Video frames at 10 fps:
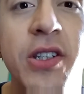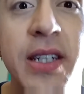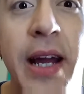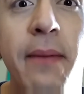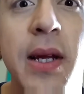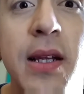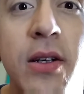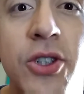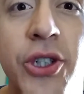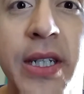It can be a little
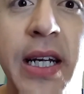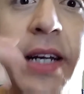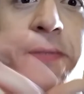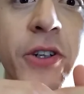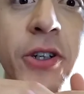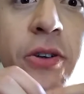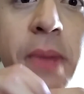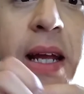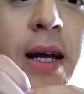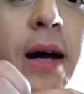tricky if you're new to
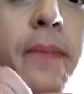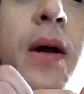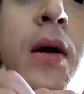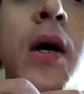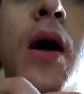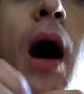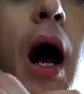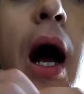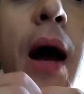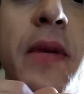makeup,
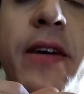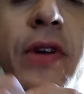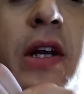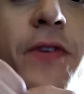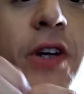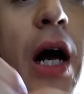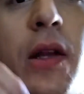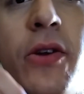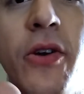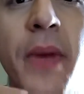even if you're not
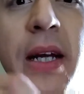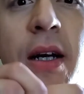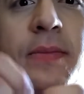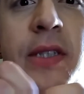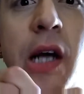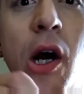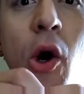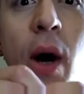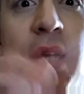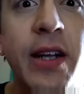new to makeup. So
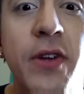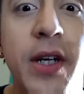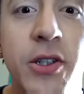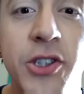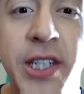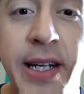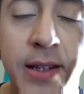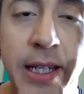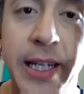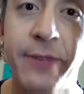I definitely understand
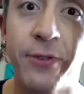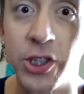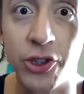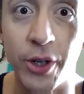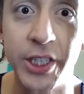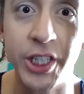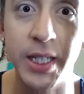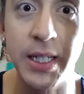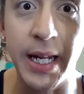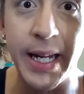the
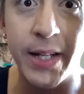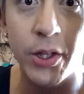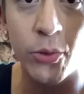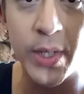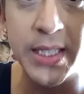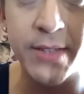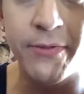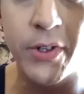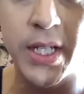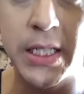frustration and the reason for
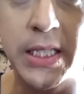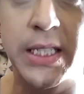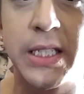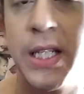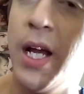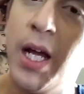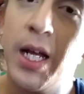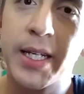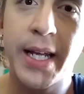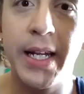this
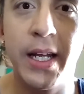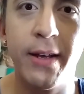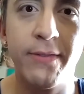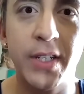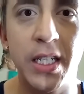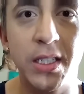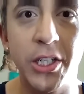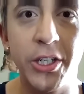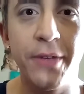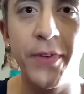kind of
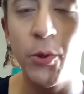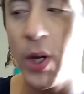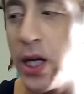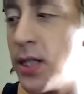concern, if you will.